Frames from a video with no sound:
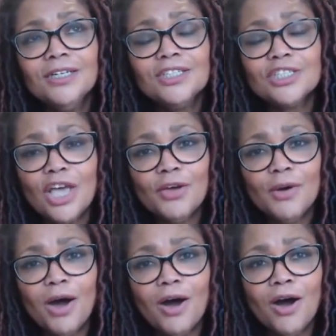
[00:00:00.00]

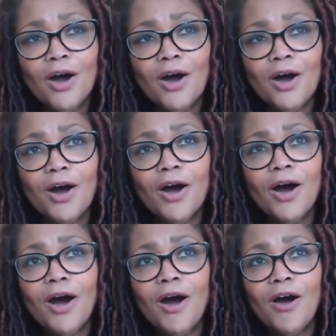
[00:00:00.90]
So
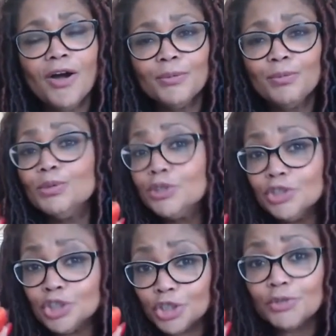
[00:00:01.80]
I
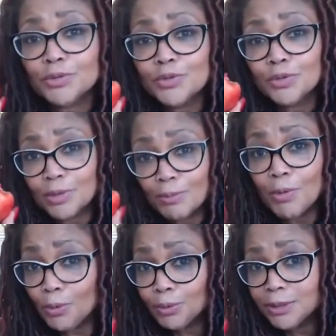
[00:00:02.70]
wouldn't juice them
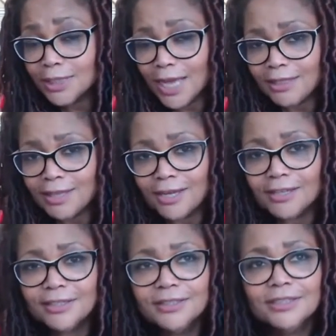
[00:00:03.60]
all
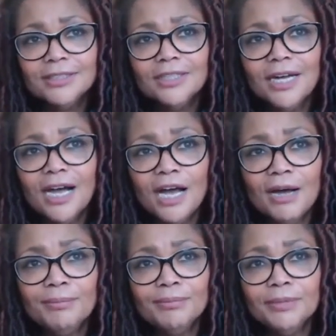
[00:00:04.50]
together.
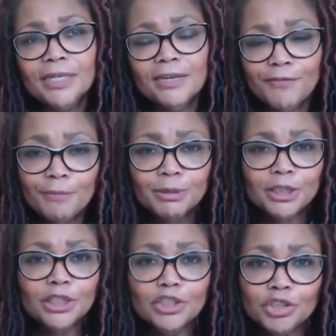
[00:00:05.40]
If I'm
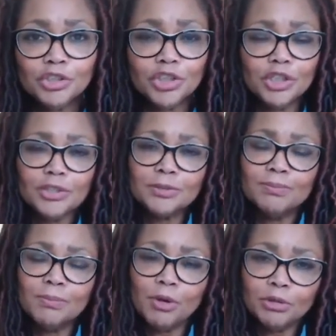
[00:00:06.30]
going to juice
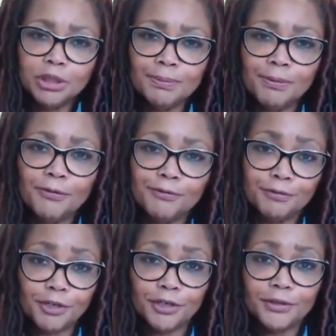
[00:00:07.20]
multiple
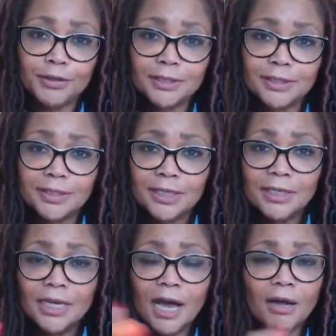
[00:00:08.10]
fruits,
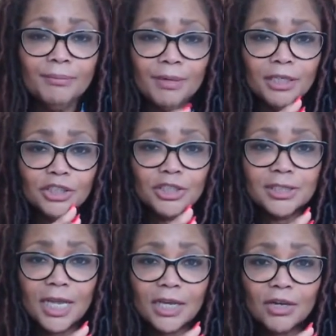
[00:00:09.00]
I might just
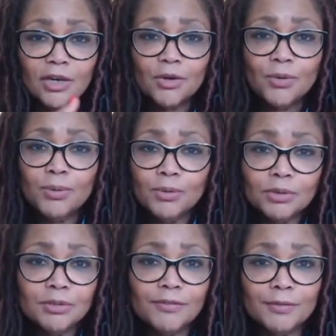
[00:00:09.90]
take a
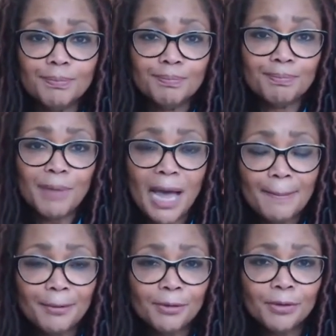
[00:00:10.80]
quarter of an
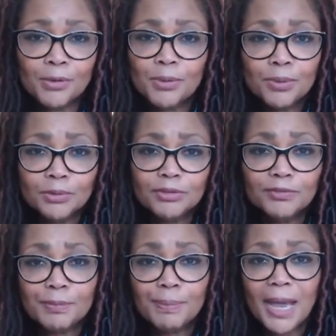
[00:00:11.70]
apple, a quarter
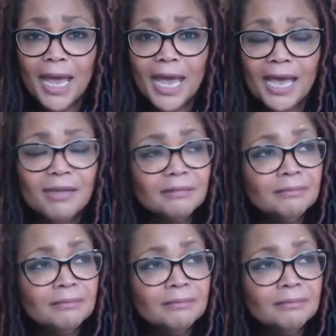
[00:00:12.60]
of a pear,